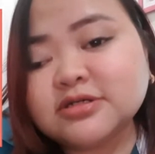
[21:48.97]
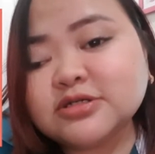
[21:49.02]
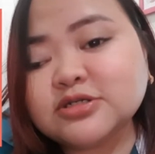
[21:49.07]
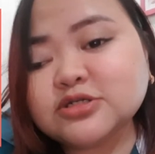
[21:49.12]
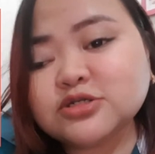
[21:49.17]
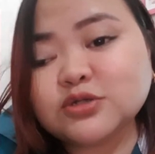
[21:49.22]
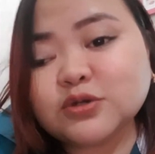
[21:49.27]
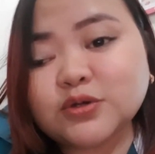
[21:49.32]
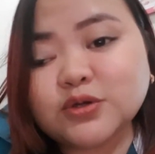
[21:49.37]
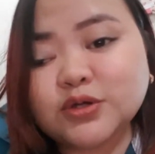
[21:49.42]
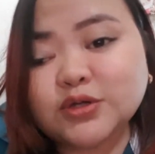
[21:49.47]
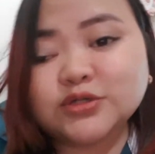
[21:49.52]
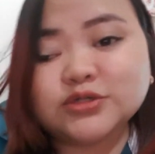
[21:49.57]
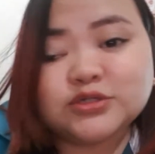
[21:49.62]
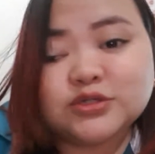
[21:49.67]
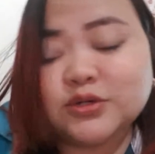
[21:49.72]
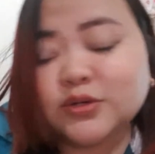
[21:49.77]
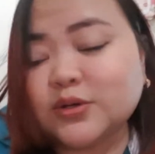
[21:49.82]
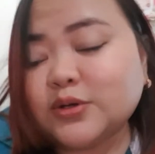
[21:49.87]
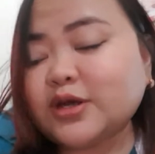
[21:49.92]
So yeah,
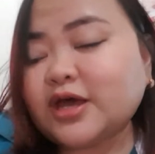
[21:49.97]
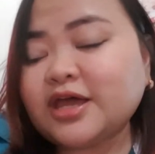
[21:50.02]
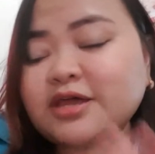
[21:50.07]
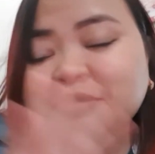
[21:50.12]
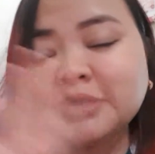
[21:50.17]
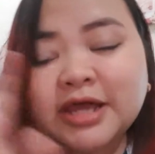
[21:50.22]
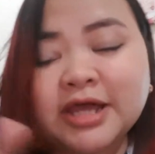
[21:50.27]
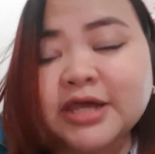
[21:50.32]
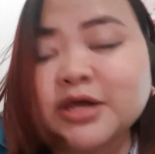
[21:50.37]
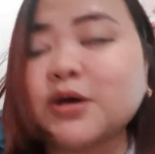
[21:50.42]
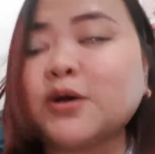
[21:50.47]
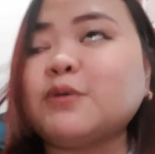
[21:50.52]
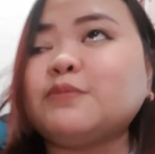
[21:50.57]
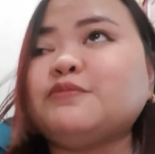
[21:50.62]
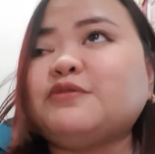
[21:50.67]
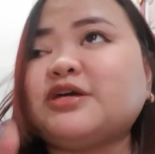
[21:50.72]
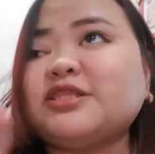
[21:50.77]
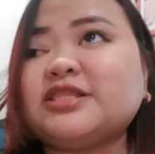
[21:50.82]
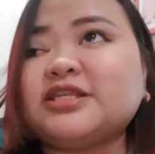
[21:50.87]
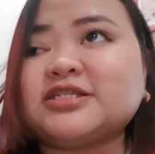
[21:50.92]
so I hope
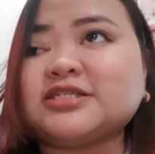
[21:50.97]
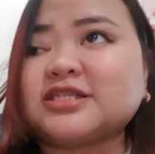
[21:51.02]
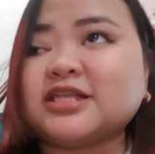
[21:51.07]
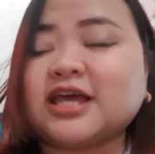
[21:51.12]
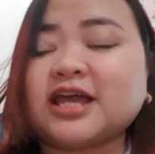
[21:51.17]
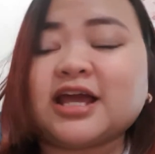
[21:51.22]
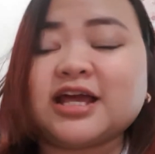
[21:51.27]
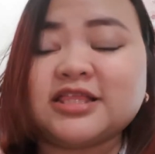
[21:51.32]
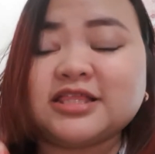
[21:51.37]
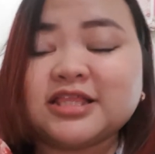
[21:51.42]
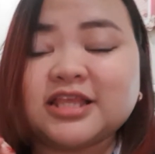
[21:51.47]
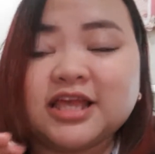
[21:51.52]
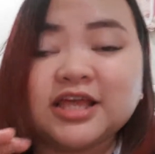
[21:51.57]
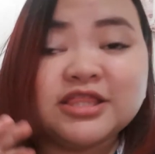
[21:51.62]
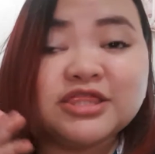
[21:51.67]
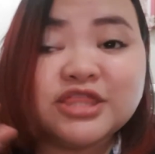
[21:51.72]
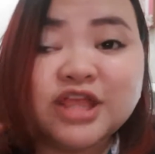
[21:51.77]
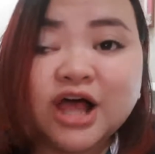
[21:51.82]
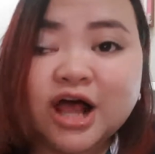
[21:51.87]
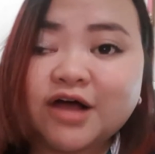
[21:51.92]
that is like an
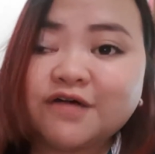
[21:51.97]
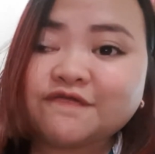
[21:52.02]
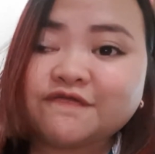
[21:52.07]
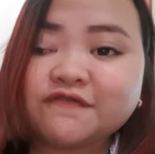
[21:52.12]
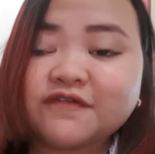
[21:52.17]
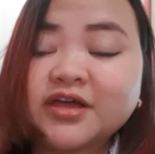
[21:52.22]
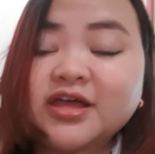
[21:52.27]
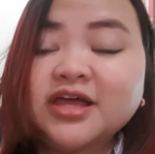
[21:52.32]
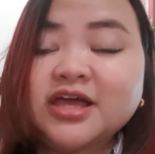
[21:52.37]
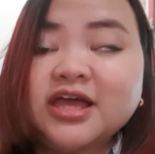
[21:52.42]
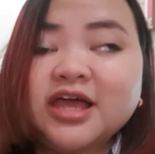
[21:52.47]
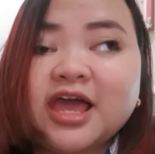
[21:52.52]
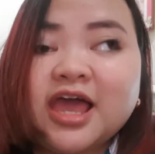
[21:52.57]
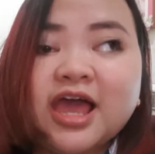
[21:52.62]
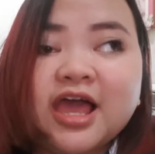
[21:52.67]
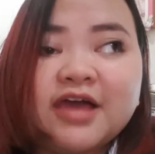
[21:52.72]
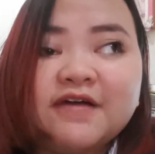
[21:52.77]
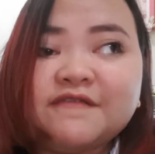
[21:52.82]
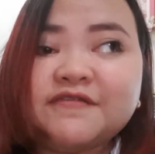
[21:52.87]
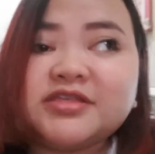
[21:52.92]
enough
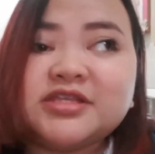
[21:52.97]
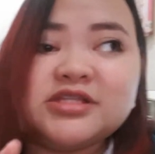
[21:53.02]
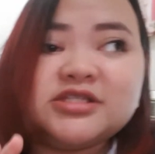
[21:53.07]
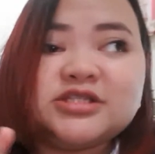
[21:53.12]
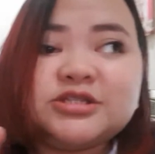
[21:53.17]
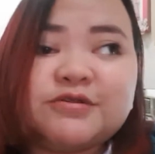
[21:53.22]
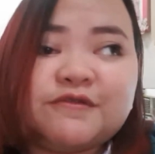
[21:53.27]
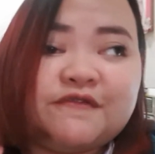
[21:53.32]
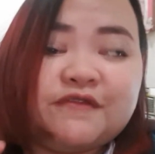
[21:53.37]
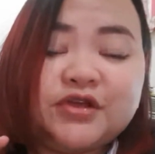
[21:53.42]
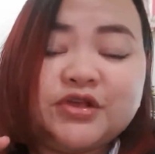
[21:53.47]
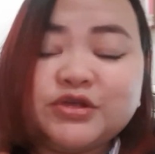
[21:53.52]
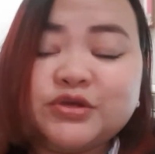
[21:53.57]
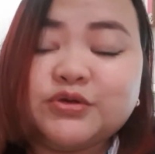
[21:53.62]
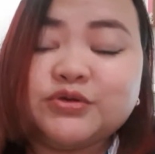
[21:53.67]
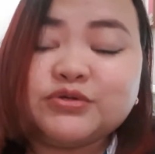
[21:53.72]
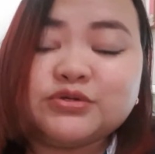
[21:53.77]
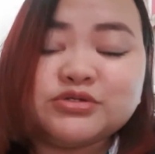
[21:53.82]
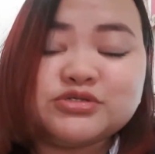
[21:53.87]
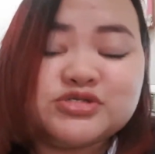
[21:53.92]
evidence for
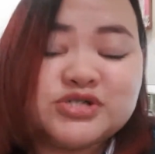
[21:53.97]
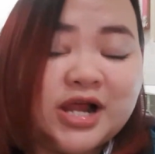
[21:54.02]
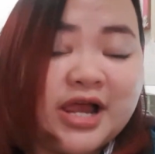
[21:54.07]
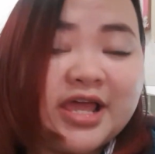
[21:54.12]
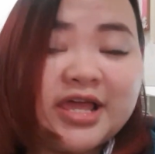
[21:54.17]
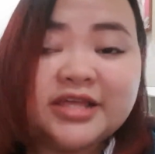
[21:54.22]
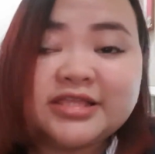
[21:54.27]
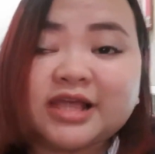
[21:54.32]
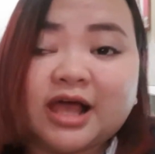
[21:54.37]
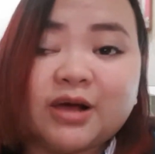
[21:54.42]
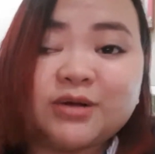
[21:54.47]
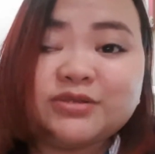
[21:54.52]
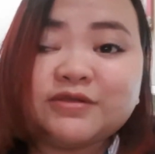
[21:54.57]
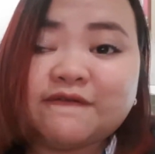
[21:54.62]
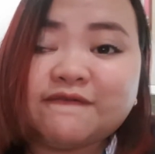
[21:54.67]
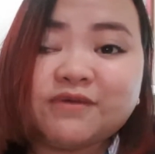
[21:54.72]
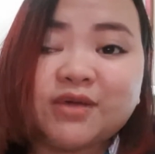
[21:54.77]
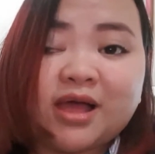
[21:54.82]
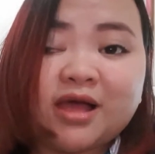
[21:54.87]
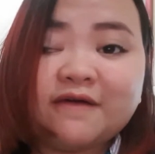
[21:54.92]
you to try it out. If
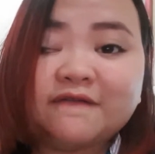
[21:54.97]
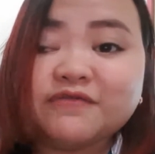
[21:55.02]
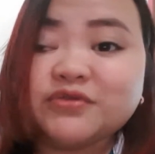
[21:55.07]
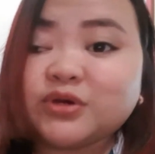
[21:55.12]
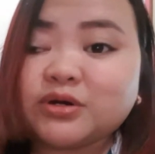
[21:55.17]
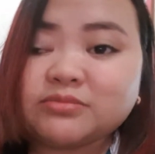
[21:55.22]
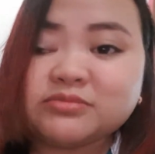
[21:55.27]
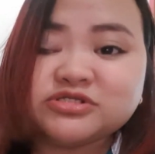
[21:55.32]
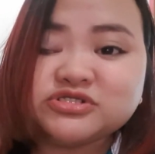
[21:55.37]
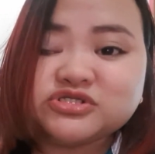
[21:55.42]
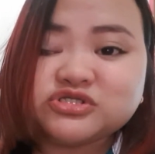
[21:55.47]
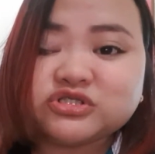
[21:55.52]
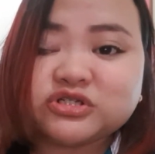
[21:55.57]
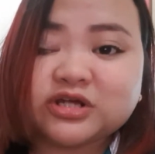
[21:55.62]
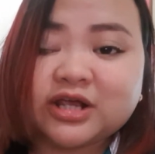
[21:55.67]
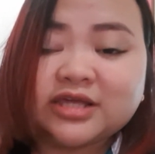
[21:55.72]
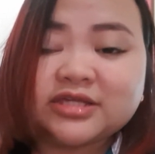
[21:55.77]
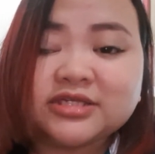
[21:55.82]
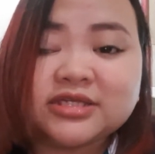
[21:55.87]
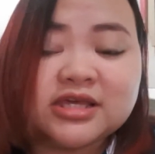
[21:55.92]
you have normal to
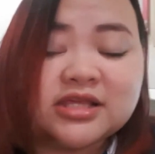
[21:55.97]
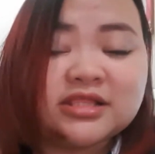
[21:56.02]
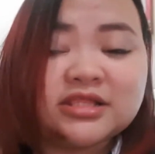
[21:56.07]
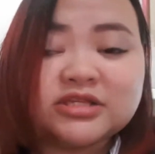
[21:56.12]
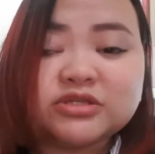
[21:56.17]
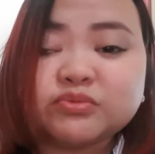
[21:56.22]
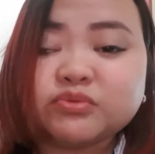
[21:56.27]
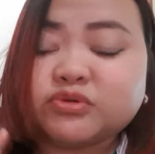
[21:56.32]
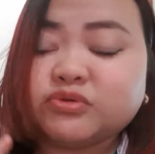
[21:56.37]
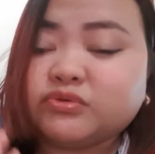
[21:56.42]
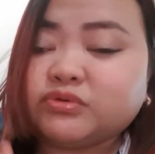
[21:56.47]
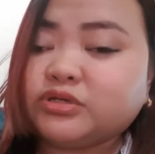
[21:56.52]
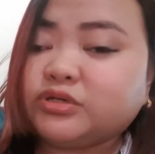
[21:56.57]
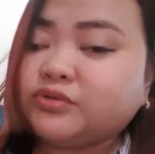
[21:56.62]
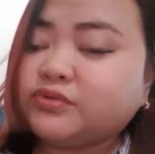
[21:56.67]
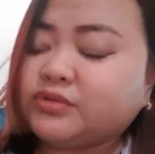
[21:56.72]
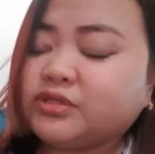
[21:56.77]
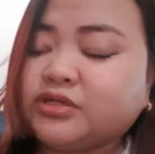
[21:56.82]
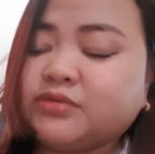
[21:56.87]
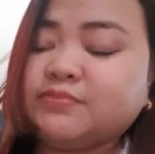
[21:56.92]
dry skin, this will really,
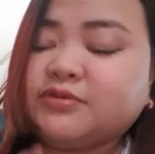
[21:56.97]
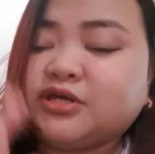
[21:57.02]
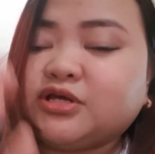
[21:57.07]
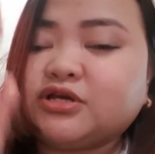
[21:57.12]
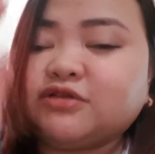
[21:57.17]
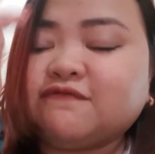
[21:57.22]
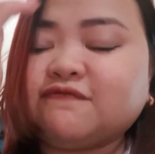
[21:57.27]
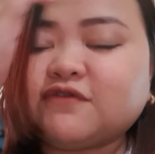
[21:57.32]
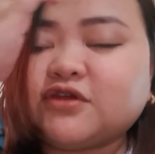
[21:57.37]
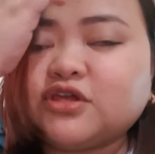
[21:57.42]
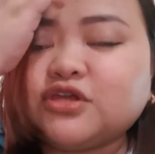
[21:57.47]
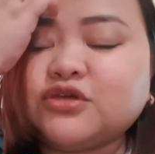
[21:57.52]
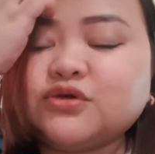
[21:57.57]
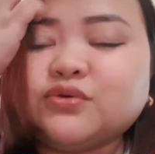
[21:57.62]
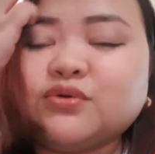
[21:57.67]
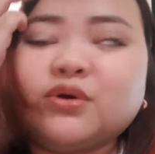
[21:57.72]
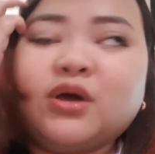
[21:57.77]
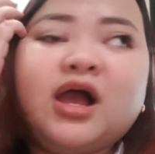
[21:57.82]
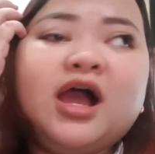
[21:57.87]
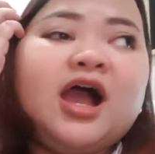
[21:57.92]
really be good for
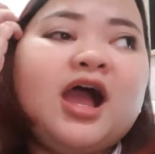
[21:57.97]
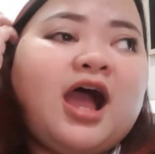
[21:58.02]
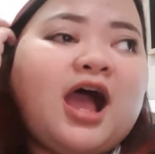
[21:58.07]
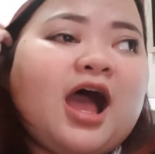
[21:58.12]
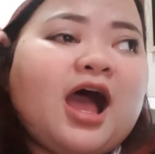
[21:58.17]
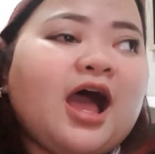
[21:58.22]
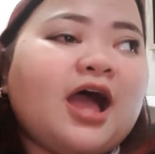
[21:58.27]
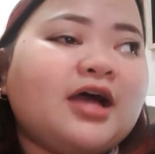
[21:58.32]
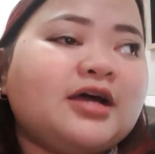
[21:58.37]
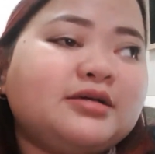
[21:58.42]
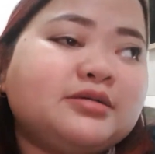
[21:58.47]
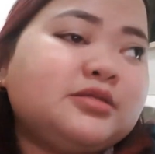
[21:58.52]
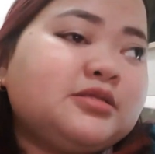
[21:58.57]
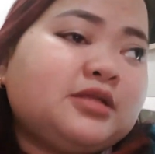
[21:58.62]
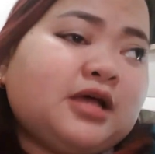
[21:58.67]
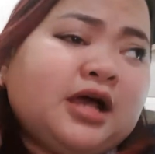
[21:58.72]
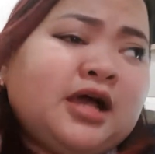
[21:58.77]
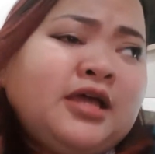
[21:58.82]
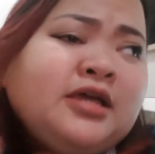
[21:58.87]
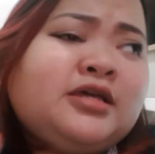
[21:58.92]
you.
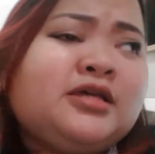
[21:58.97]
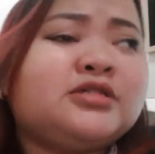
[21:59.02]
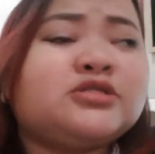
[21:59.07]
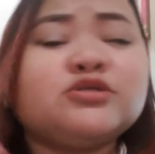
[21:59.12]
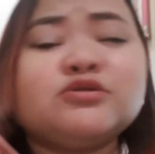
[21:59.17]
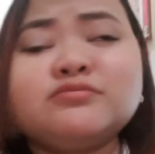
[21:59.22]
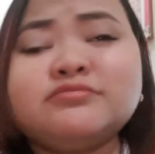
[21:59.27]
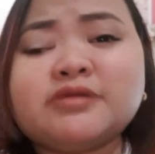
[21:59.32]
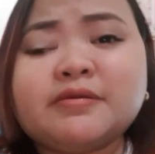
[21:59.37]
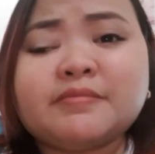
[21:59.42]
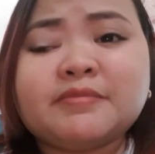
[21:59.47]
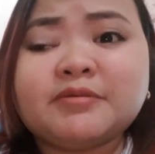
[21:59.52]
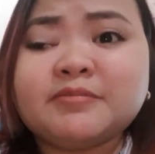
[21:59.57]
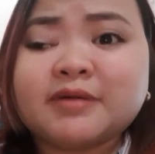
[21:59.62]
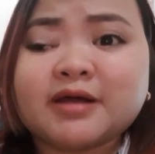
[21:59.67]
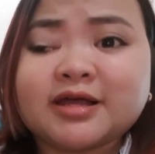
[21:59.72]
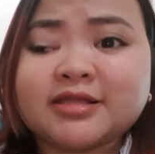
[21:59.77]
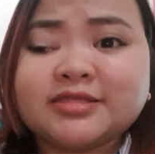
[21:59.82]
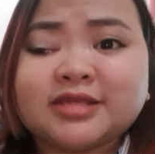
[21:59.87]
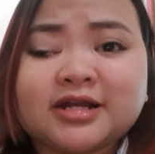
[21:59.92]
I assume naman
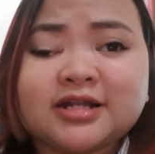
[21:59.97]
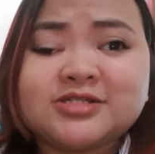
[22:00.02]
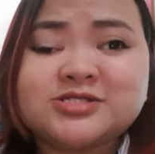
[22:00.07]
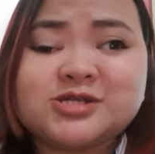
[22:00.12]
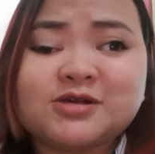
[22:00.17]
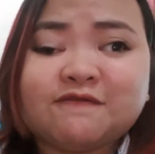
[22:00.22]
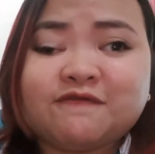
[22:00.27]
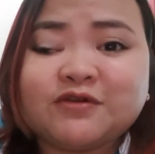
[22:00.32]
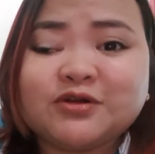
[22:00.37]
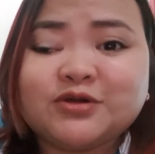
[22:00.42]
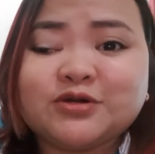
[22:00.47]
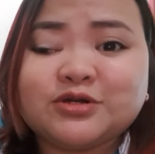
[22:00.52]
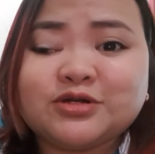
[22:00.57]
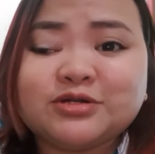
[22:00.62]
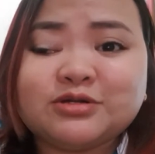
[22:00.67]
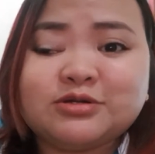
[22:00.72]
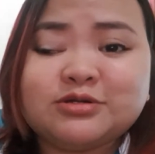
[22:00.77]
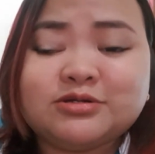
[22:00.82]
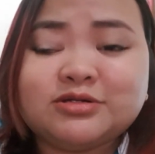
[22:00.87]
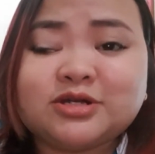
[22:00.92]
maganda rin siya for
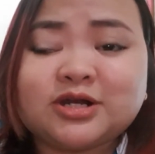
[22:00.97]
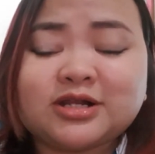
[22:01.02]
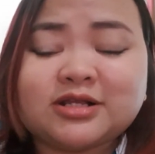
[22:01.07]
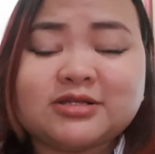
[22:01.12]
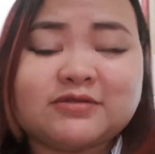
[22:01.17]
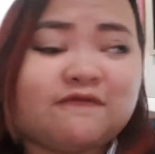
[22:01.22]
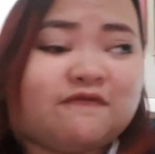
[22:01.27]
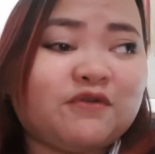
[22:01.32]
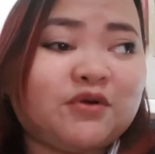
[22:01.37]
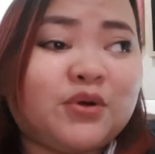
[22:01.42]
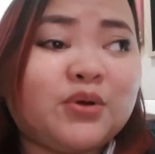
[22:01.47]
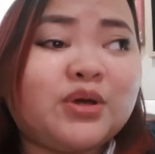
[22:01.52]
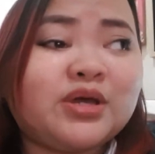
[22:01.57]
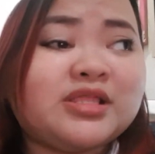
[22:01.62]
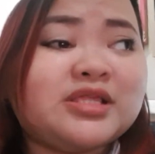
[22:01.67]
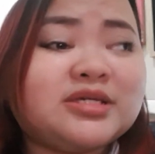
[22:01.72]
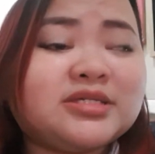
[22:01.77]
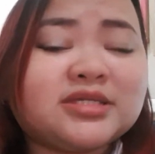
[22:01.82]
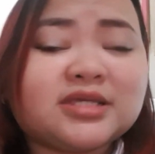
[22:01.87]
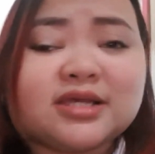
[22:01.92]

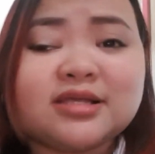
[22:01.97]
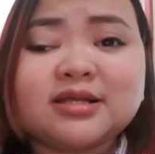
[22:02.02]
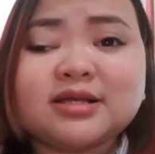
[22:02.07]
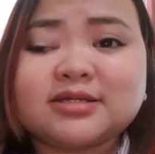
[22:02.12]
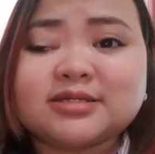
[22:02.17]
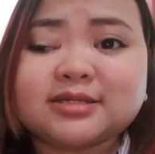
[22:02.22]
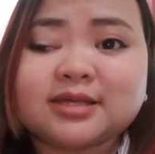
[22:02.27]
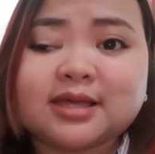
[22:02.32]
oily skin kasi